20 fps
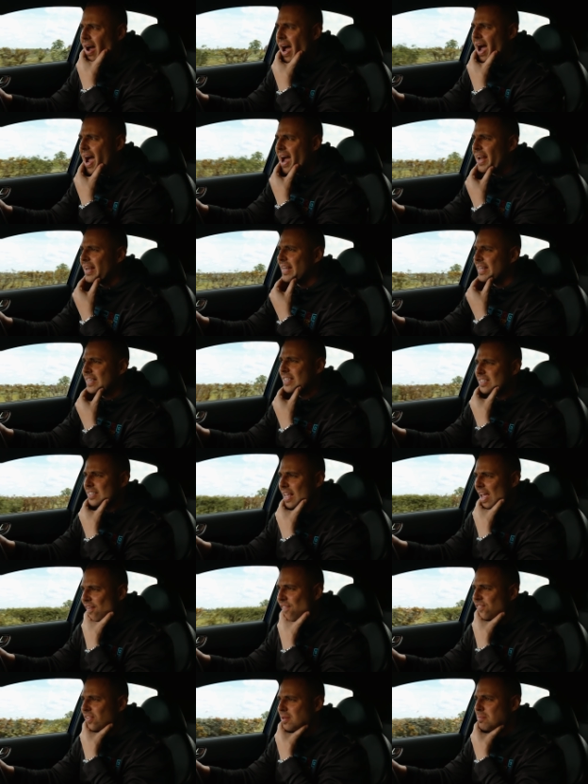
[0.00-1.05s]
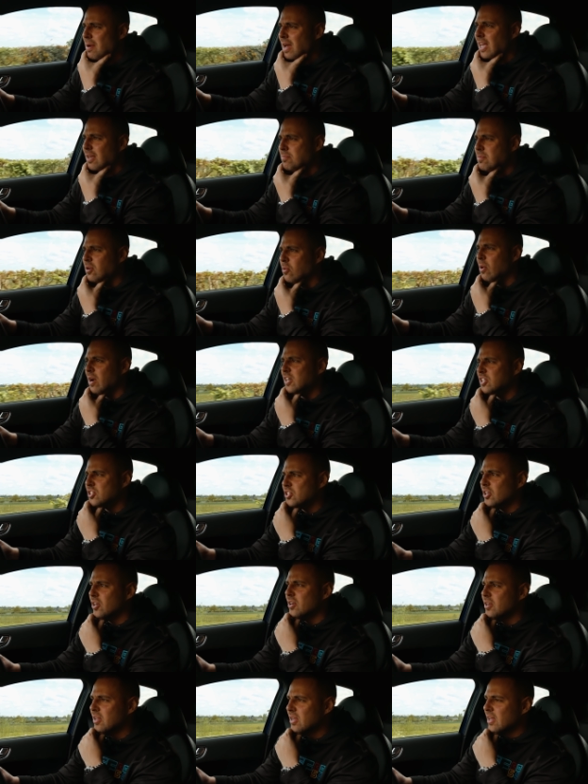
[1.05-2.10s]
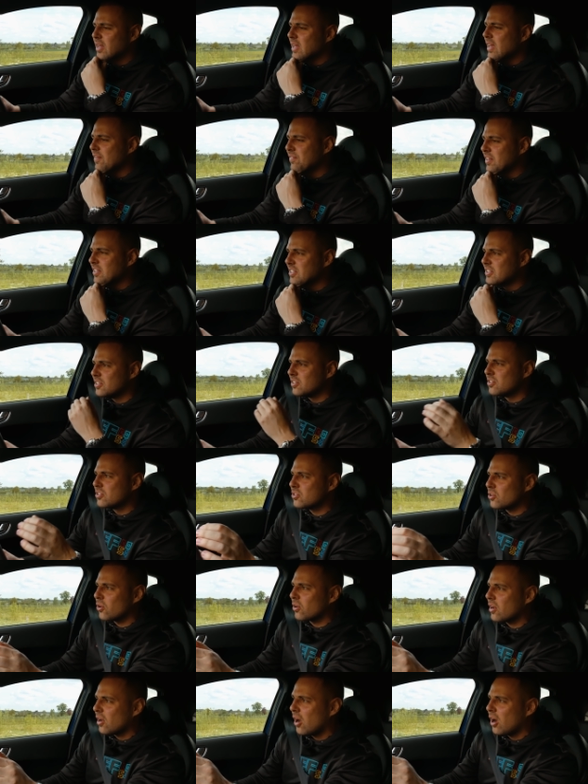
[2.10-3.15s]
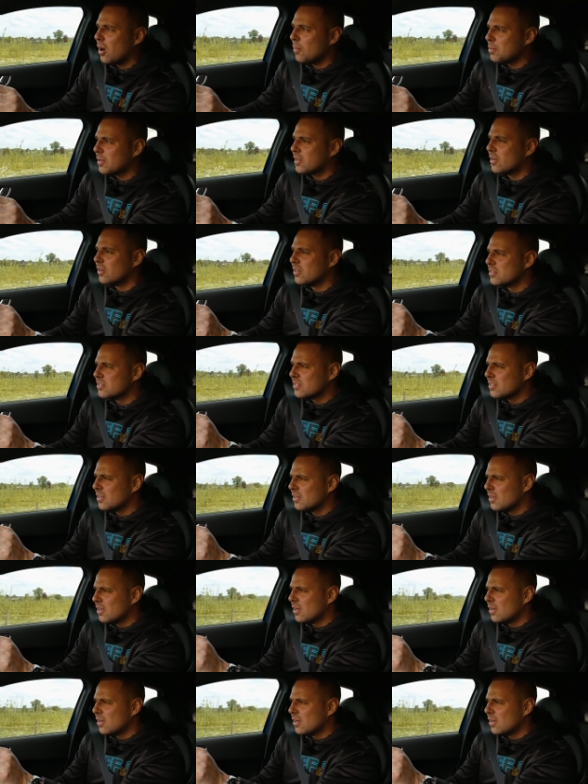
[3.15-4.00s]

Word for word: and it's definitely making me question if this is a stock car because